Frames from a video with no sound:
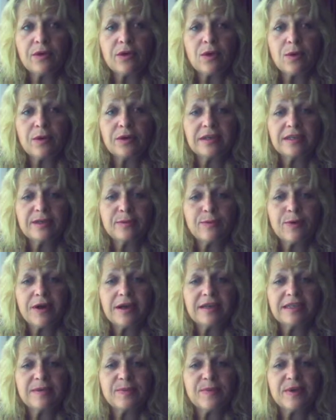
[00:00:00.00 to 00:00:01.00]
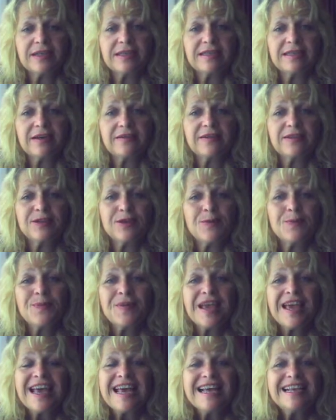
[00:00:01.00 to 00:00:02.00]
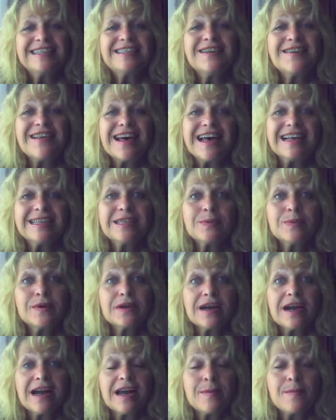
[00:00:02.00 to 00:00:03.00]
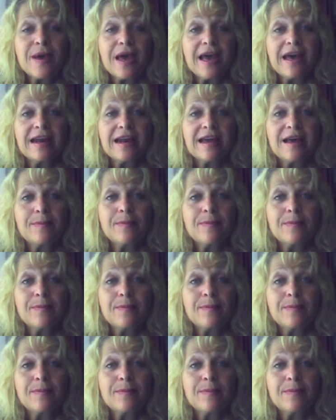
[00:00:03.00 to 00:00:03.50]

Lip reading: The yoga surprised me and stuff. So that's where I'm at.